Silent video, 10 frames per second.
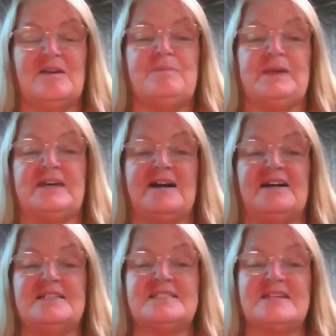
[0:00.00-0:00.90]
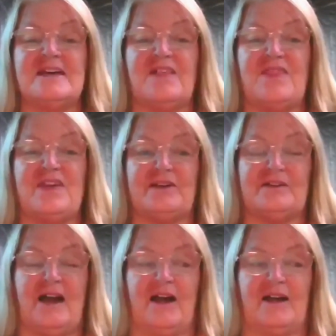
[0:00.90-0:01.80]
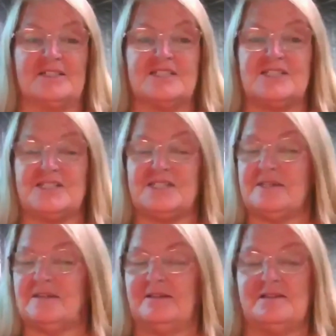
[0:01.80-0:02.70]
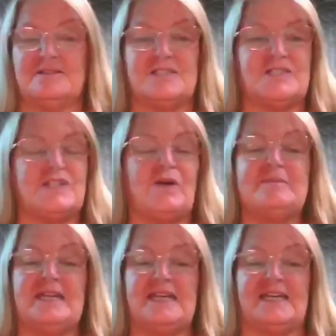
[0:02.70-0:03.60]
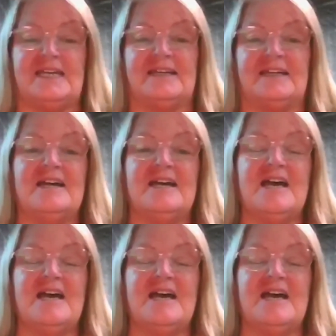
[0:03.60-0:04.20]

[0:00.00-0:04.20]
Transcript: because there are so many